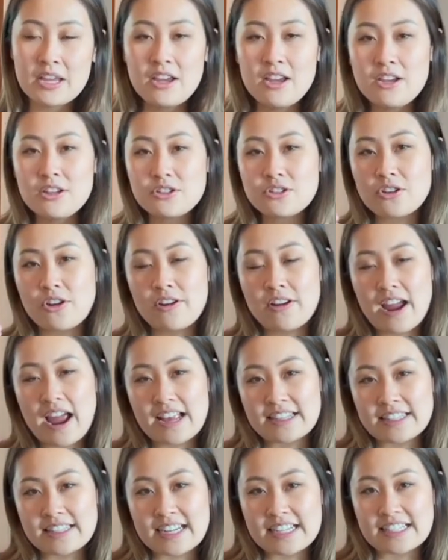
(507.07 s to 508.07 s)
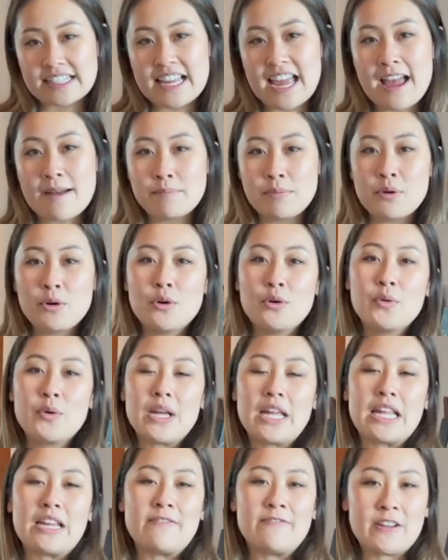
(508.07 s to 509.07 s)
So as an example,
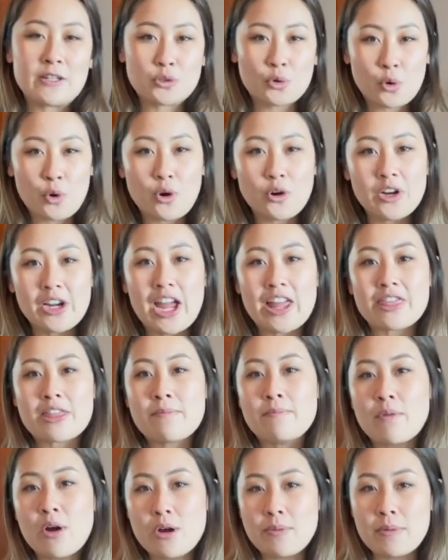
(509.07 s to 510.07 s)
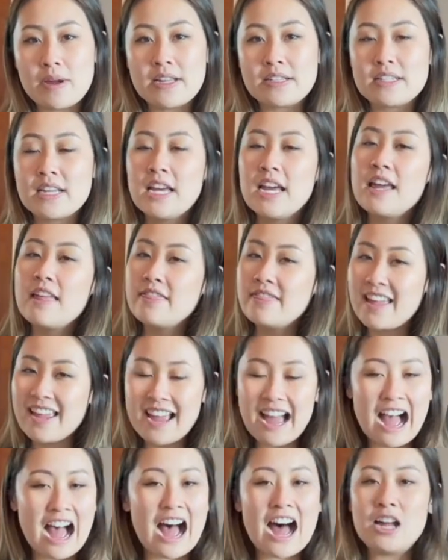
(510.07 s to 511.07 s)
in Victoria at the moment, they
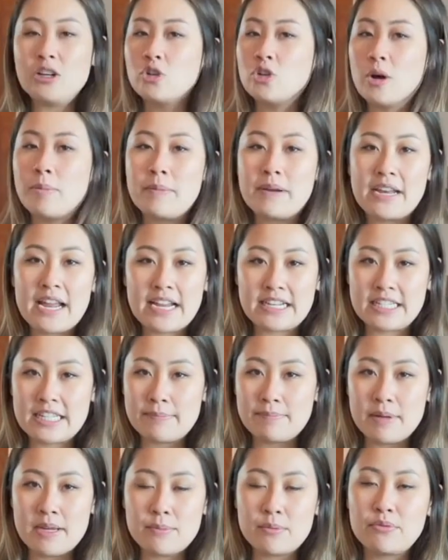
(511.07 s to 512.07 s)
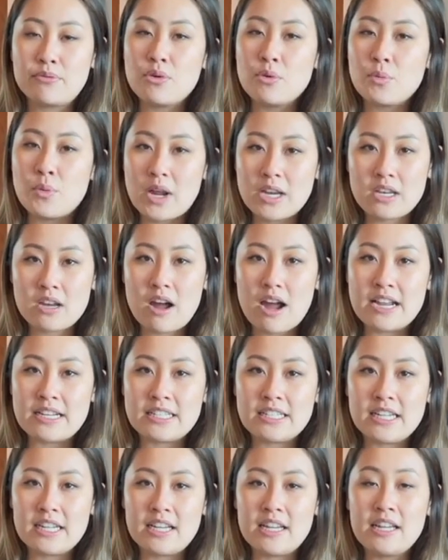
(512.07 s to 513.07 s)
are nominating people for
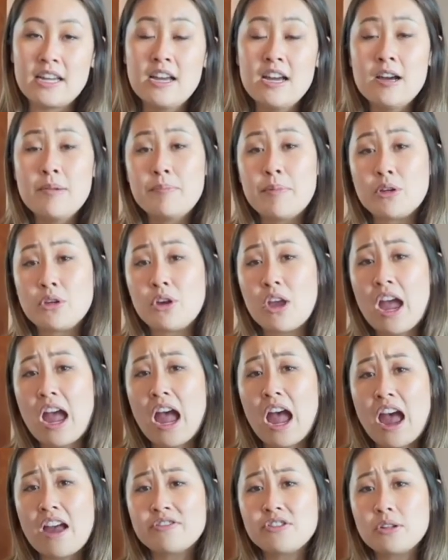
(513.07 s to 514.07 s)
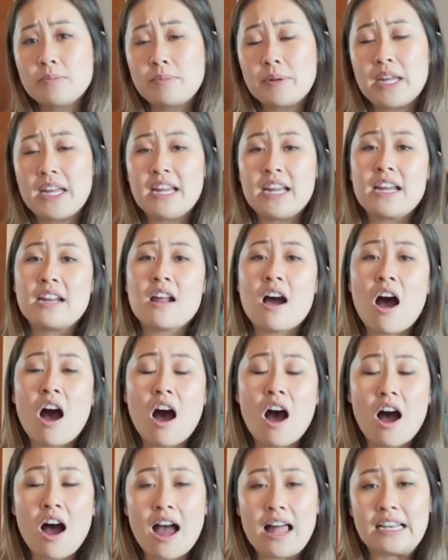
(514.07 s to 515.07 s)
190, but you have to be in a
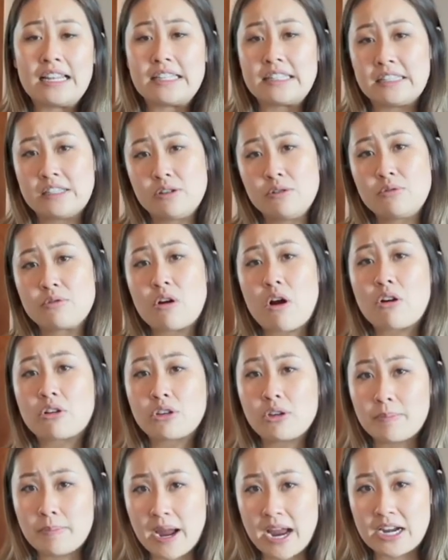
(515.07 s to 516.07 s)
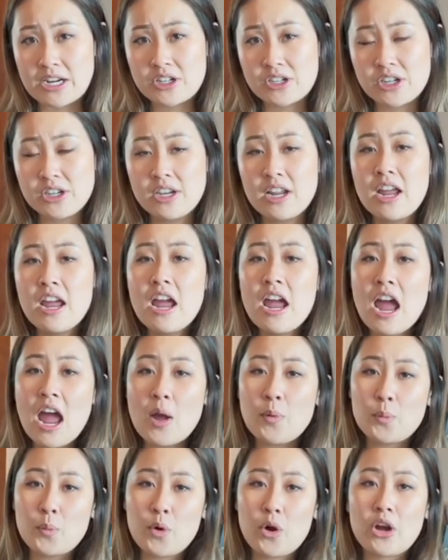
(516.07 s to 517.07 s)
highly skilled occupation
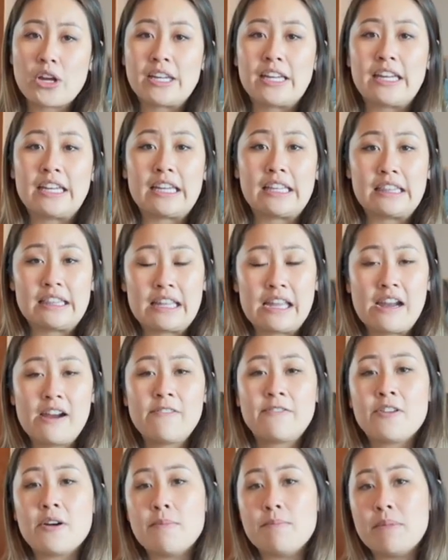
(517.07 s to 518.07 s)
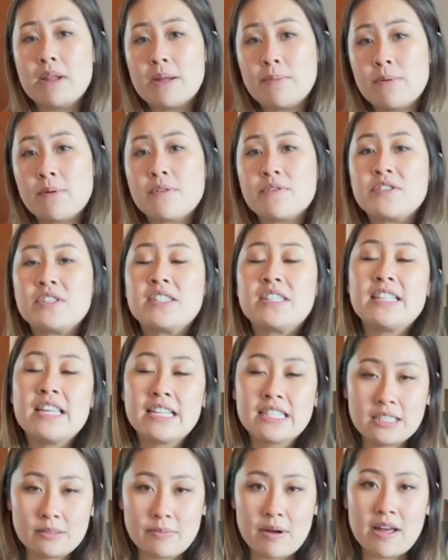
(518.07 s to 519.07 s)
and working in there for a minimum of
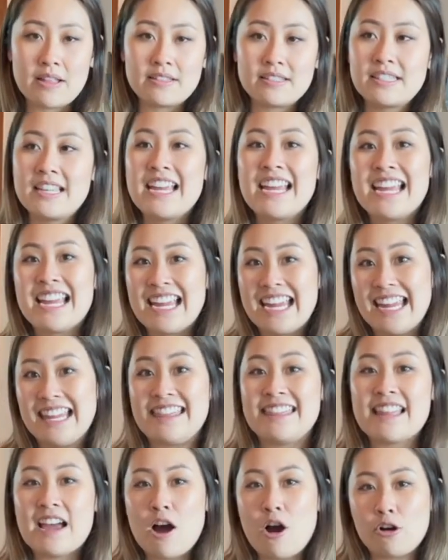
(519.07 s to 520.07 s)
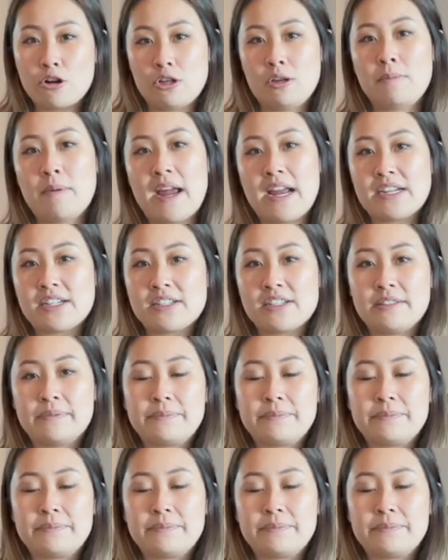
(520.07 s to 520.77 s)
6 months in that occupation.